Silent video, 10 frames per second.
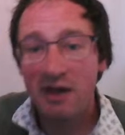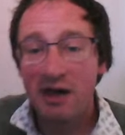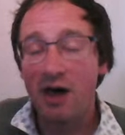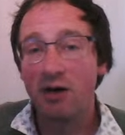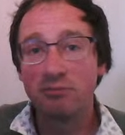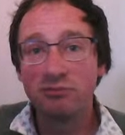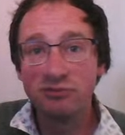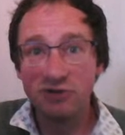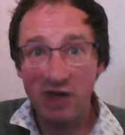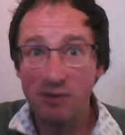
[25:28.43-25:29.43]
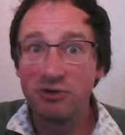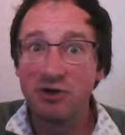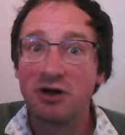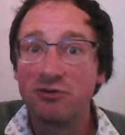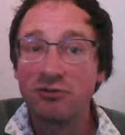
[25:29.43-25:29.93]
to help you
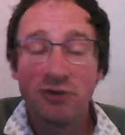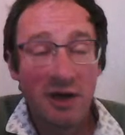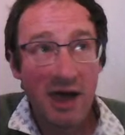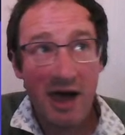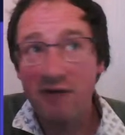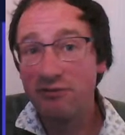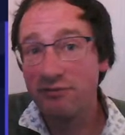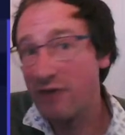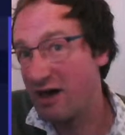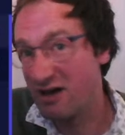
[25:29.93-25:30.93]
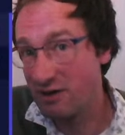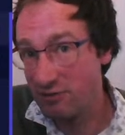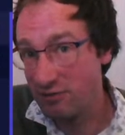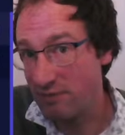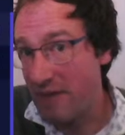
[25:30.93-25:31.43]
kind of have that kind of